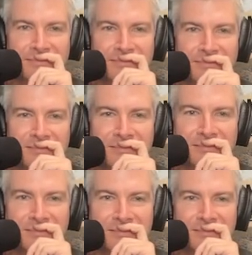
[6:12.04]

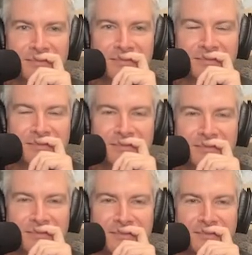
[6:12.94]

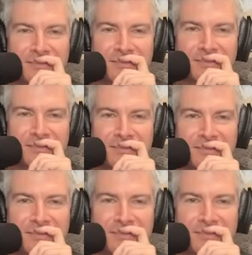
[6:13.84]

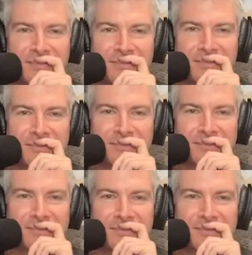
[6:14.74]
This person isn't speaking.